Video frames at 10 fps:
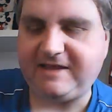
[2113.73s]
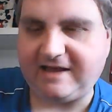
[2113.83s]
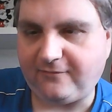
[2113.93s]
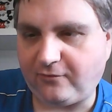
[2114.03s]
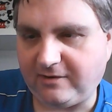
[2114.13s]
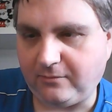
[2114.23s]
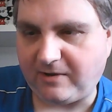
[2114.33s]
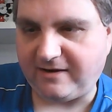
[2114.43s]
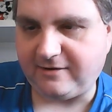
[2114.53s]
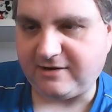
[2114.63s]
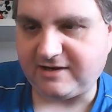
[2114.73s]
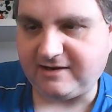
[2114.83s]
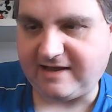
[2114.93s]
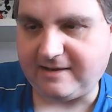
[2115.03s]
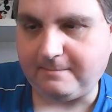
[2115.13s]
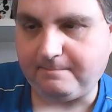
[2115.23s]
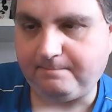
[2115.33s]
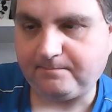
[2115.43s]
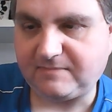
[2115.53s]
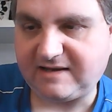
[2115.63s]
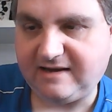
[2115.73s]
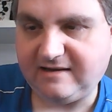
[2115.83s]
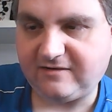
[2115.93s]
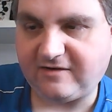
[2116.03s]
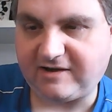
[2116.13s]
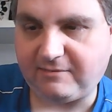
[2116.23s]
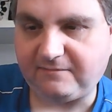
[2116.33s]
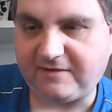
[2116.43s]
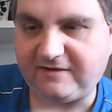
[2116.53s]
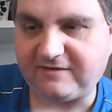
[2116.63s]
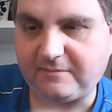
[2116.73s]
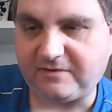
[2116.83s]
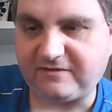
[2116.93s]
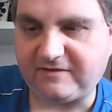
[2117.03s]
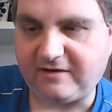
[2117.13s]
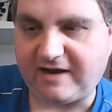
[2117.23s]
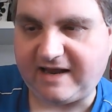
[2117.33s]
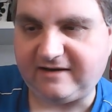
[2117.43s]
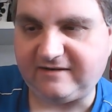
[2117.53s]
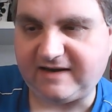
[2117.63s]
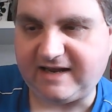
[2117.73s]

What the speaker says: the other one where you can target one face-up monster and